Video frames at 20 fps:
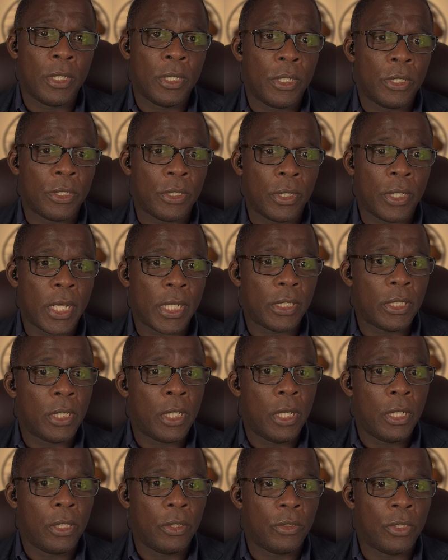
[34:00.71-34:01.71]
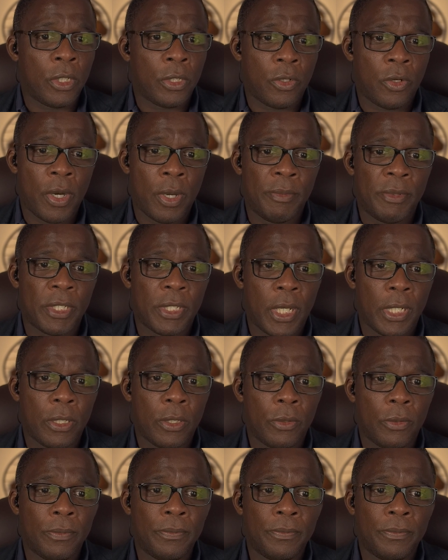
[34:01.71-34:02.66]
So that's the Krebs cycle.